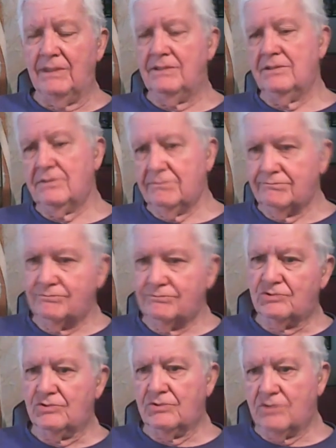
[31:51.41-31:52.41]
just
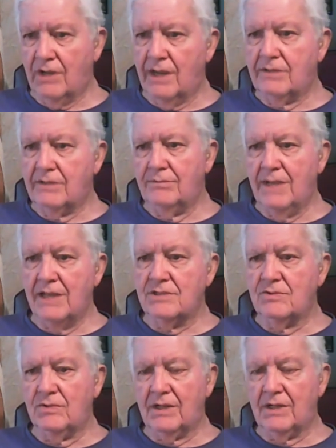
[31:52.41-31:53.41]
trying to
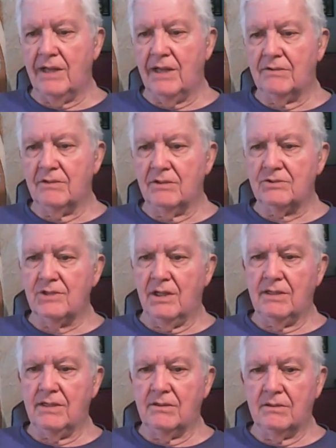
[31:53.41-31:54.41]
imagine what a cloud looks
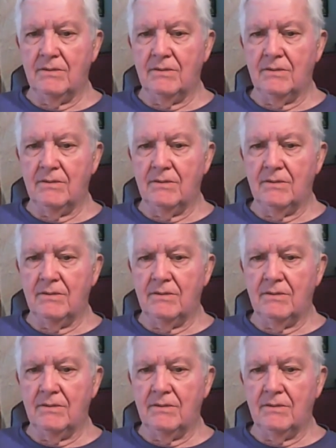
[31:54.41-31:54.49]
like.